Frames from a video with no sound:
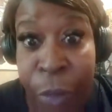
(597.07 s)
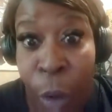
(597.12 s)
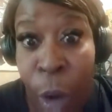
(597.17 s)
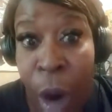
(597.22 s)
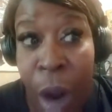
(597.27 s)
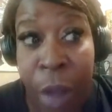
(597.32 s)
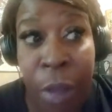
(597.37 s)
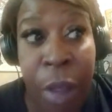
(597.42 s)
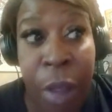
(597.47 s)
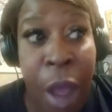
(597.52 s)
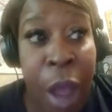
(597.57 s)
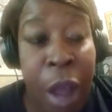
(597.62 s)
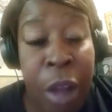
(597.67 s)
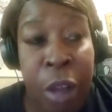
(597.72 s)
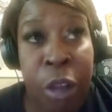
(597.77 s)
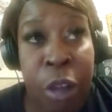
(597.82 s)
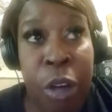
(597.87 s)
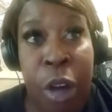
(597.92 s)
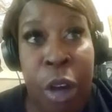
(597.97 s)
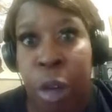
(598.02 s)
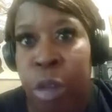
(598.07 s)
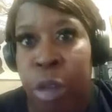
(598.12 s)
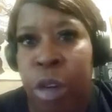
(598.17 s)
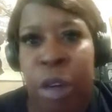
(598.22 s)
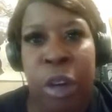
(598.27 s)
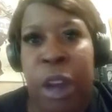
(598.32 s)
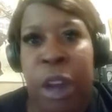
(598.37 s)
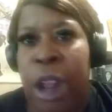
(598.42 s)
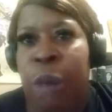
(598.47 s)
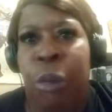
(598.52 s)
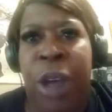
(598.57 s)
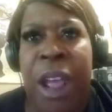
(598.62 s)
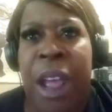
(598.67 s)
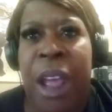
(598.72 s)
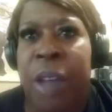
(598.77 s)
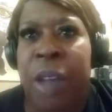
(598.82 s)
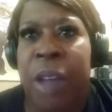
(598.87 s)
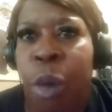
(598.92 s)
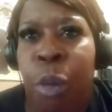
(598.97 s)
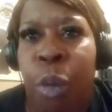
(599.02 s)
Or, you know, did we
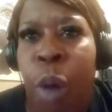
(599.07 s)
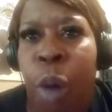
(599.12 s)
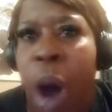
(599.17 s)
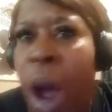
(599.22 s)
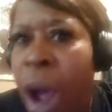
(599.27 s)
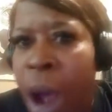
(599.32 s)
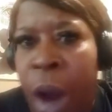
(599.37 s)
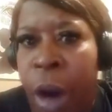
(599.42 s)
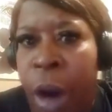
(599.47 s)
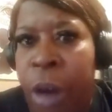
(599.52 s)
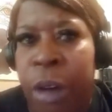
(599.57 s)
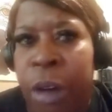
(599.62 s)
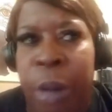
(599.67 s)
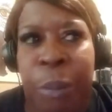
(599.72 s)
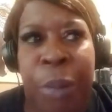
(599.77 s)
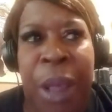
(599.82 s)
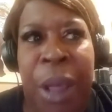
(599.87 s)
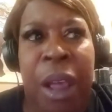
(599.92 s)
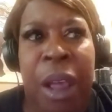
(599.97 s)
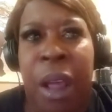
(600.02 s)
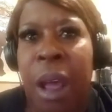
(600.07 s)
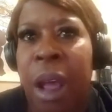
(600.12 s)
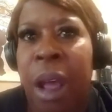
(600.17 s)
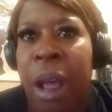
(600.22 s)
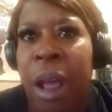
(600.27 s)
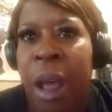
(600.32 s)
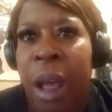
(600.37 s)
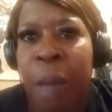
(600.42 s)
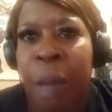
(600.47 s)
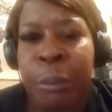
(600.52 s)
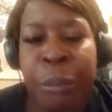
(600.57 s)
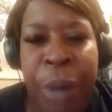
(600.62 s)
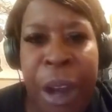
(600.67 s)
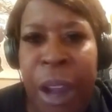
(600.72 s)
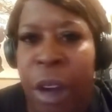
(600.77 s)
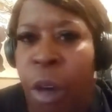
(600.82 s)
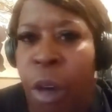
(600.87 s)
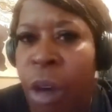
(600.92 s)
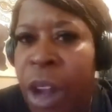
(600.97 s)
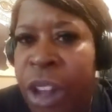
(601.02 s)
even want her to be
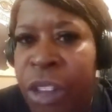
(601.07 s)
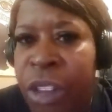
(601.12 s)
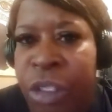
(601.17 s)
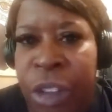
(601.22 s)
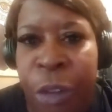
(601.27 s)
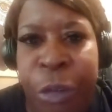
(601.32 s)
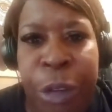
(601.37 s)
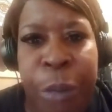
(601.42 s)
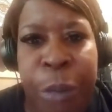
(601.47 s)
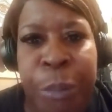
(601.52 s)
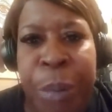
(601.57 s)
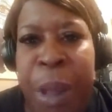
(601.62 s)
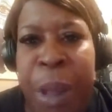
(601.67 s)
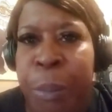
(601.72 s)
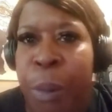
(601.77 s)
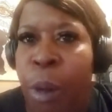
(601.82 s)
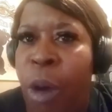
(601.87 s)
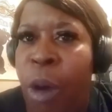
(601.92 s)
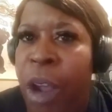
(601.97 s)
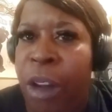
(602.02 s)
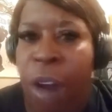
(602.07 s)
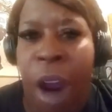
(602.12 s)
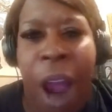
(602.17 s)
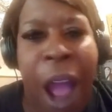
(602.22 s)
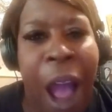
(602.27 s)
bringing all these different people in our